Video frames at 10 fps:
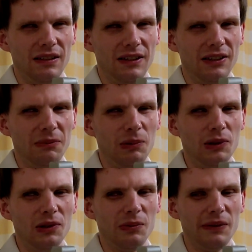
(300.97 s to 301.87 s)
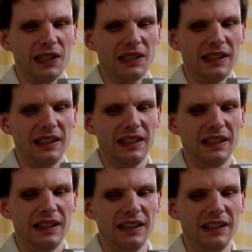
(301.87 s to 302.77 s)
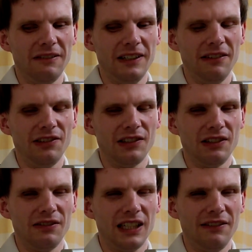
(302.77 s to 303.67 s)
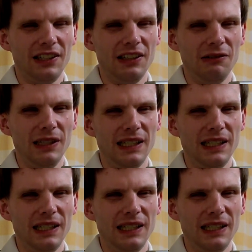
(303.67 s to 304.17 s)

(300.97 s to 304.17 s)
loading ports without any interference of either you